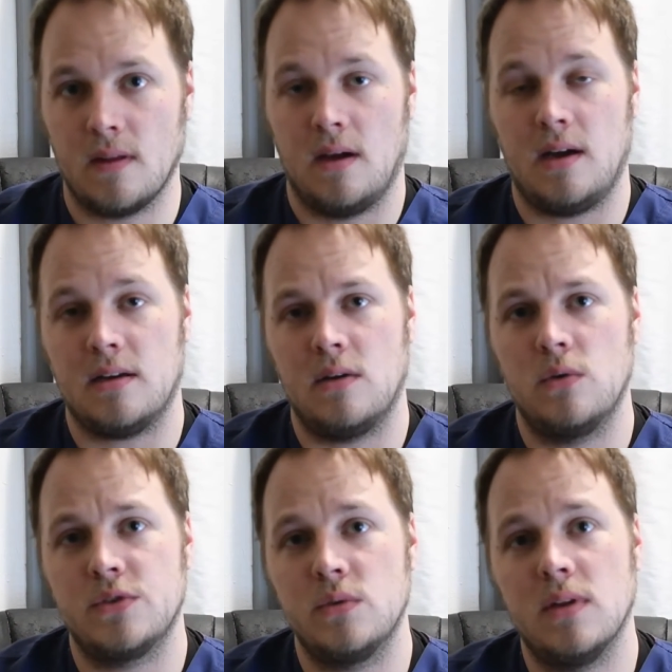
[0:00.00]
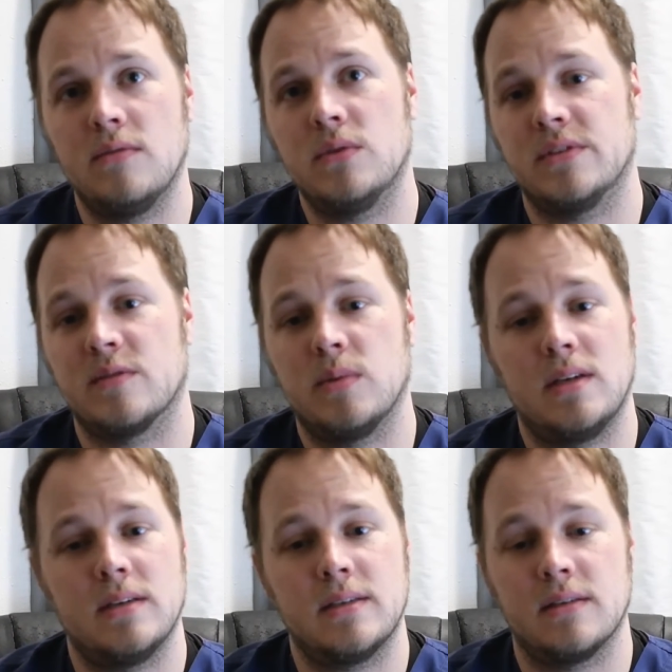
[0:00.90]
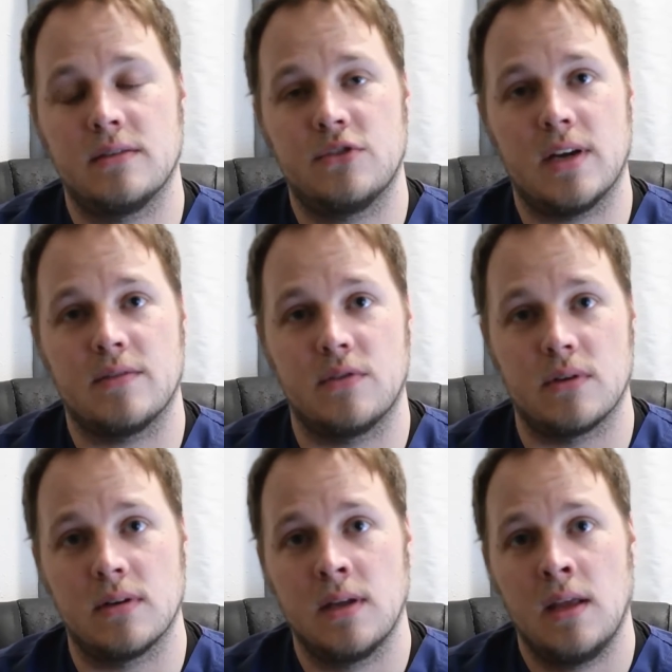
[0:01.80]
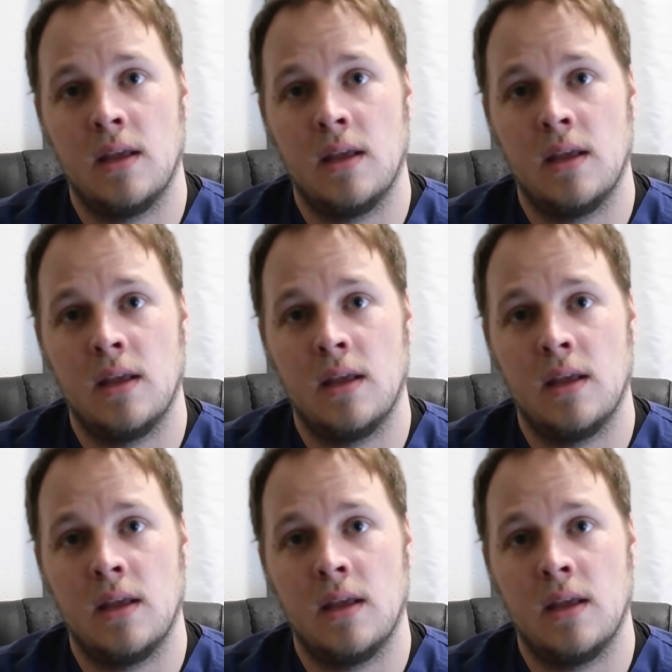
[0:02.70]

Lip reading: O2 level in his blood and check for